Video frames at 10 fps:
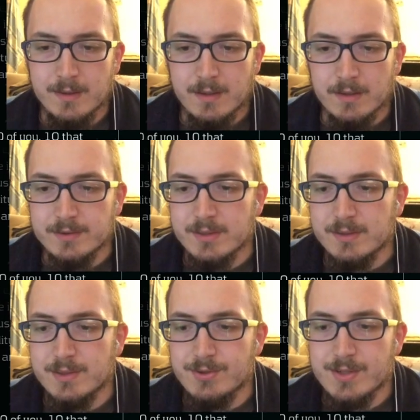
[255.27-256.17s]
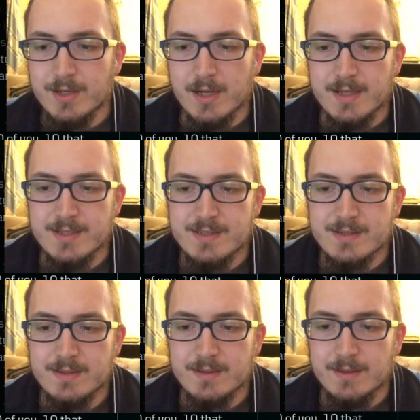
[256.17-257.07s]
until they
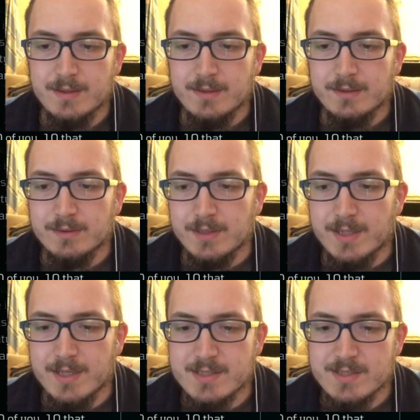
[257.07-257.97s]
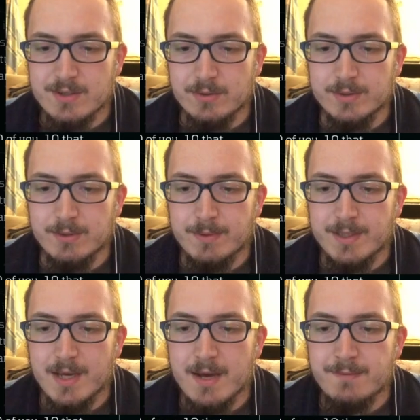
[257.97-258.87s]
realized they had sold
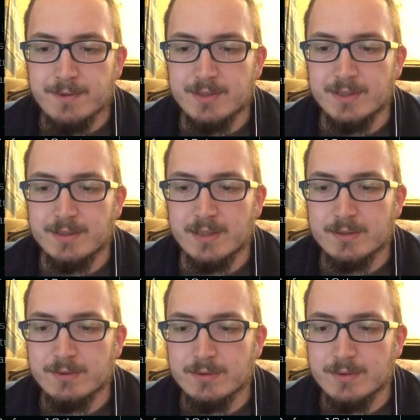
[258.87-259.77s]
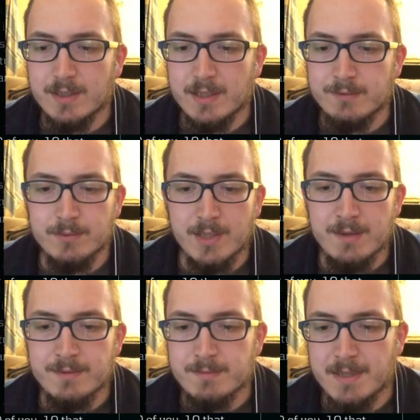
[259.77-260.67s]
away everything that could and would
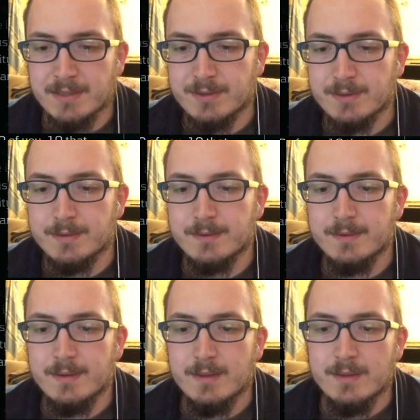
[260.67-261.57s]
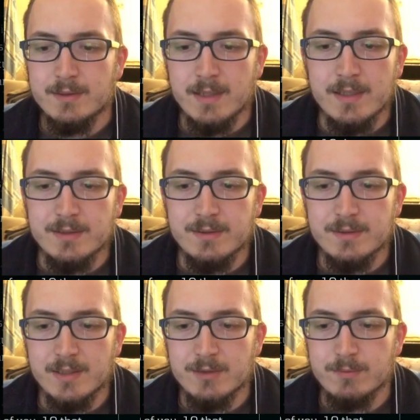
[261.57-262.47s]
ever matter.
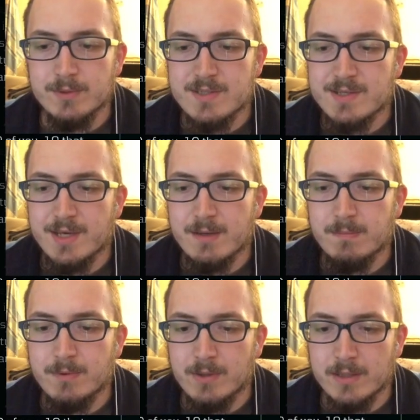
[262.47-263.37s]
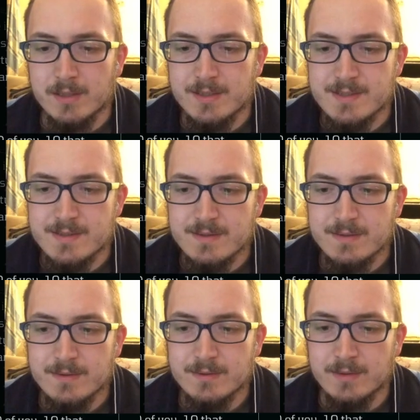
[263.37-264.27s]
10 that would escape, or at least
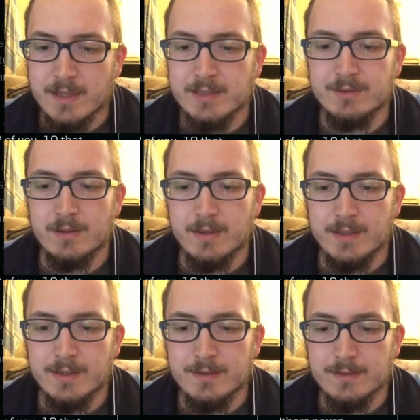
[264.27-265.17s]
die trying.